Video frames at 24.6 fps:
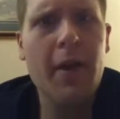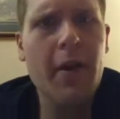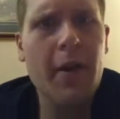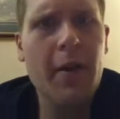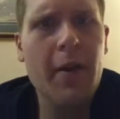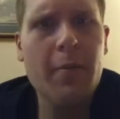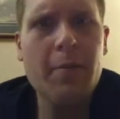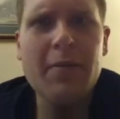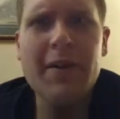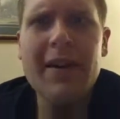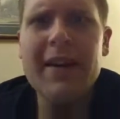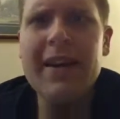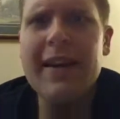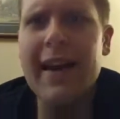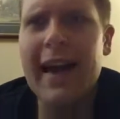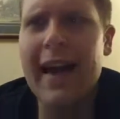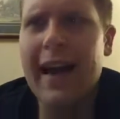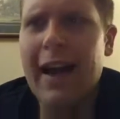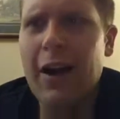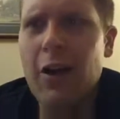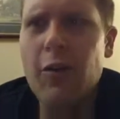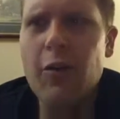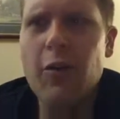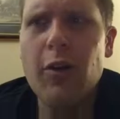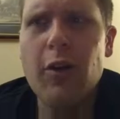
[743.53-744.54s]
But
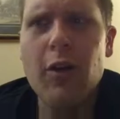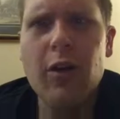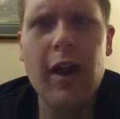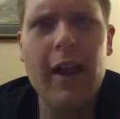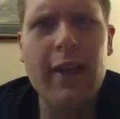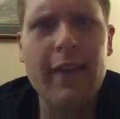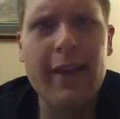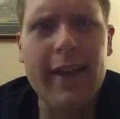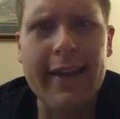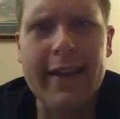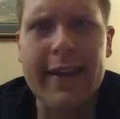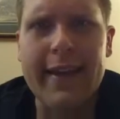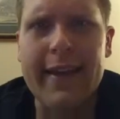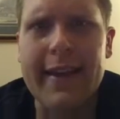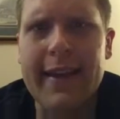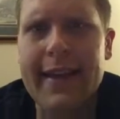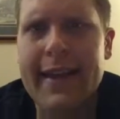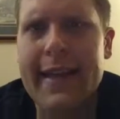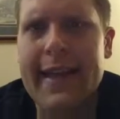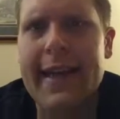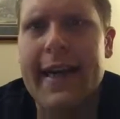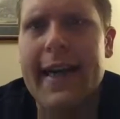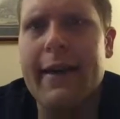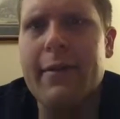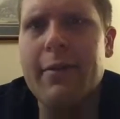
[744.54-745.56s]
overall, I like it.
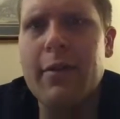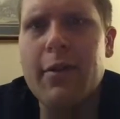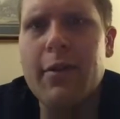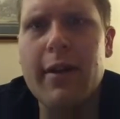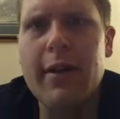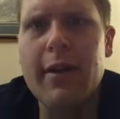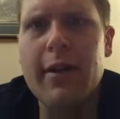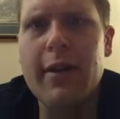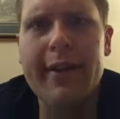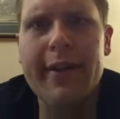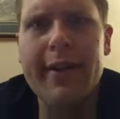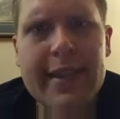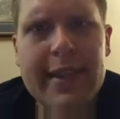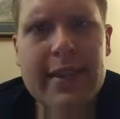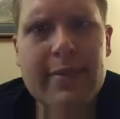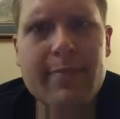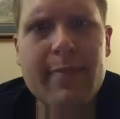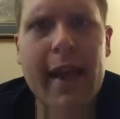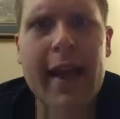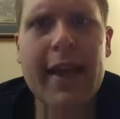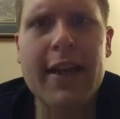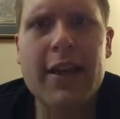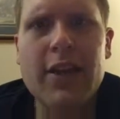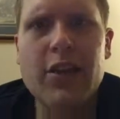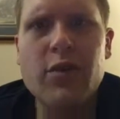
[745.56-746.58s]
I really like
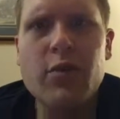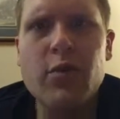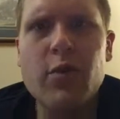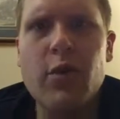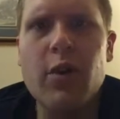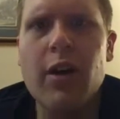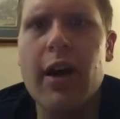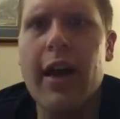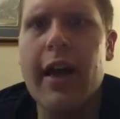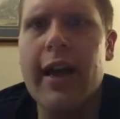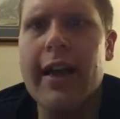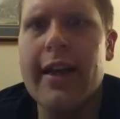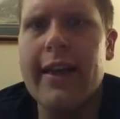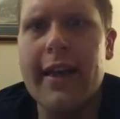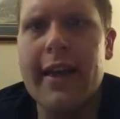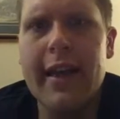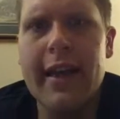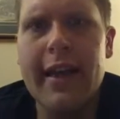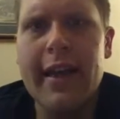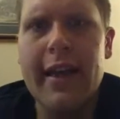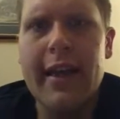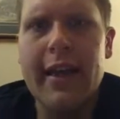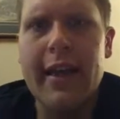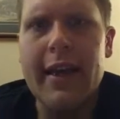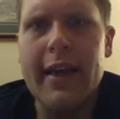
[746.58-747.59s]
Spanish wine.
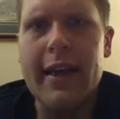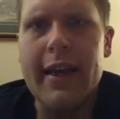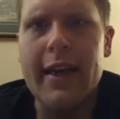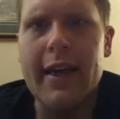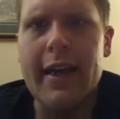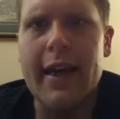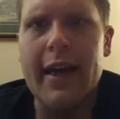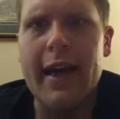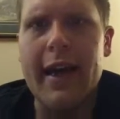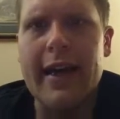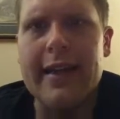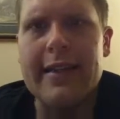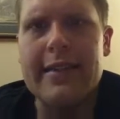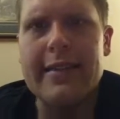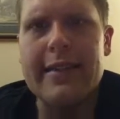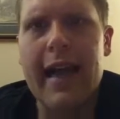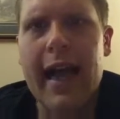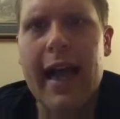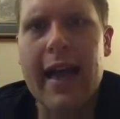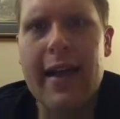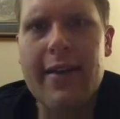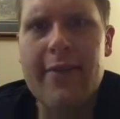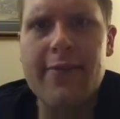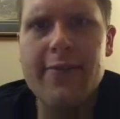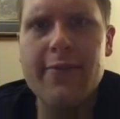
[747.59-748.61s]

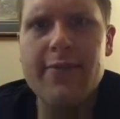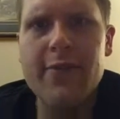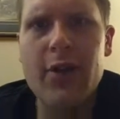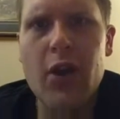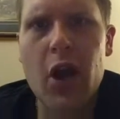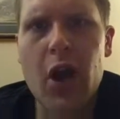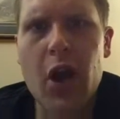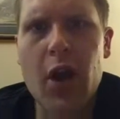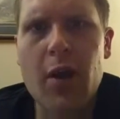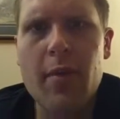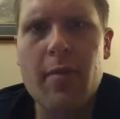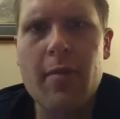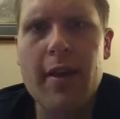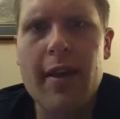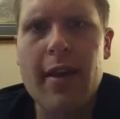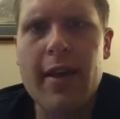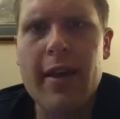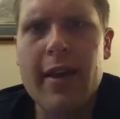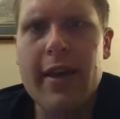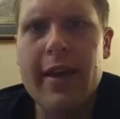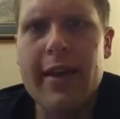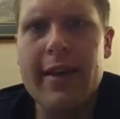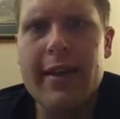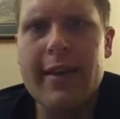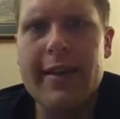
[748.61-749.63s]
Aside from
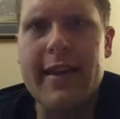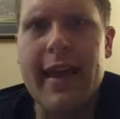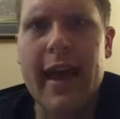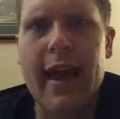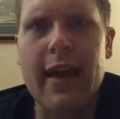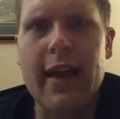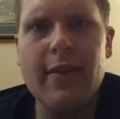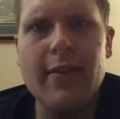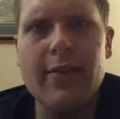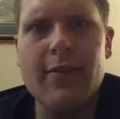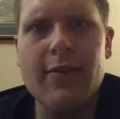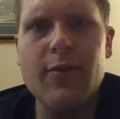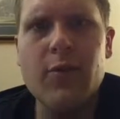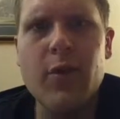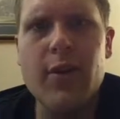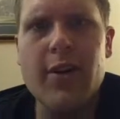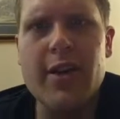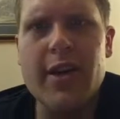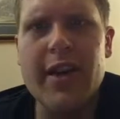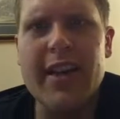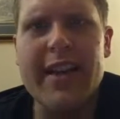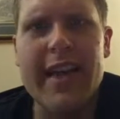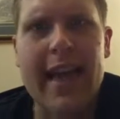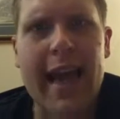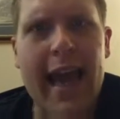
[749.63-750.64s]
California
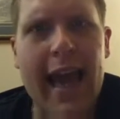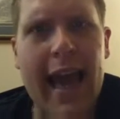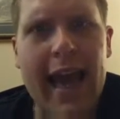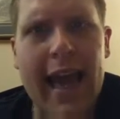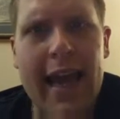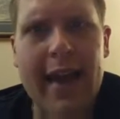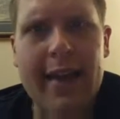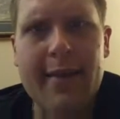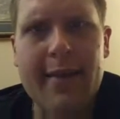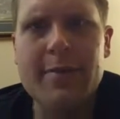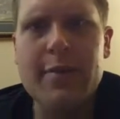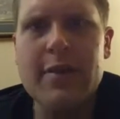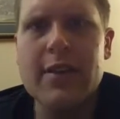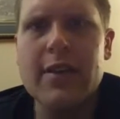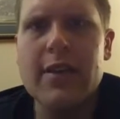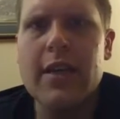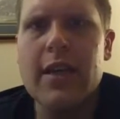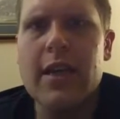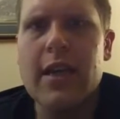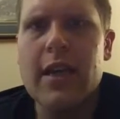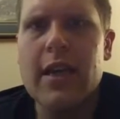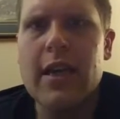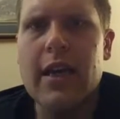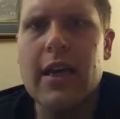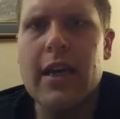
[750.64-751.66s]
Cabs
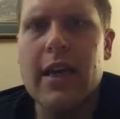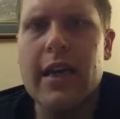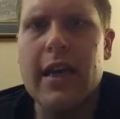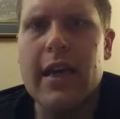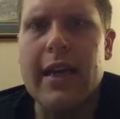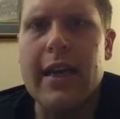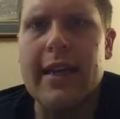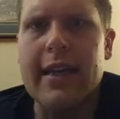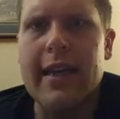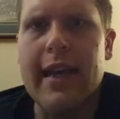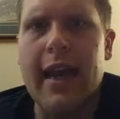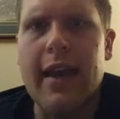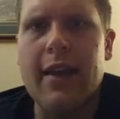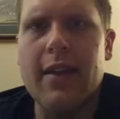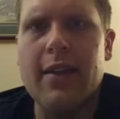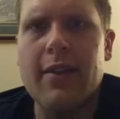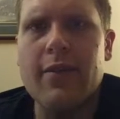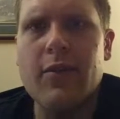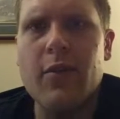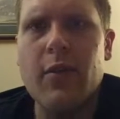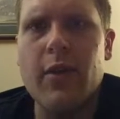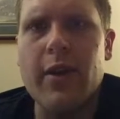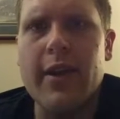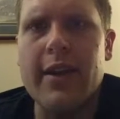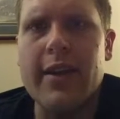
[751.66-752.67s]
and
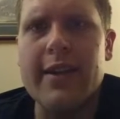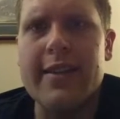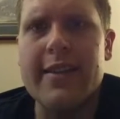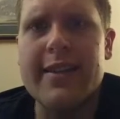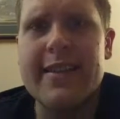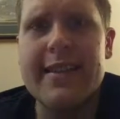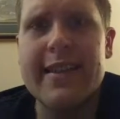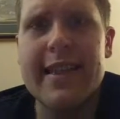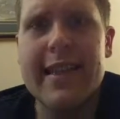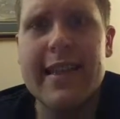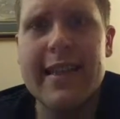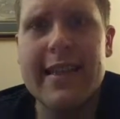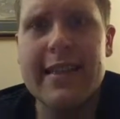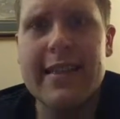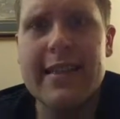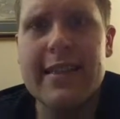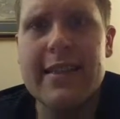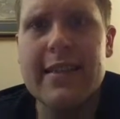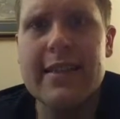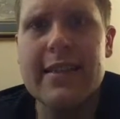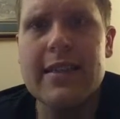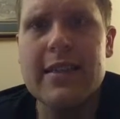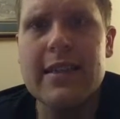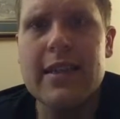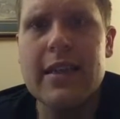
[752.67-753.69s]
California
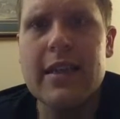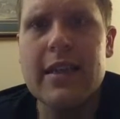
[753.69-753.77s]
Sins,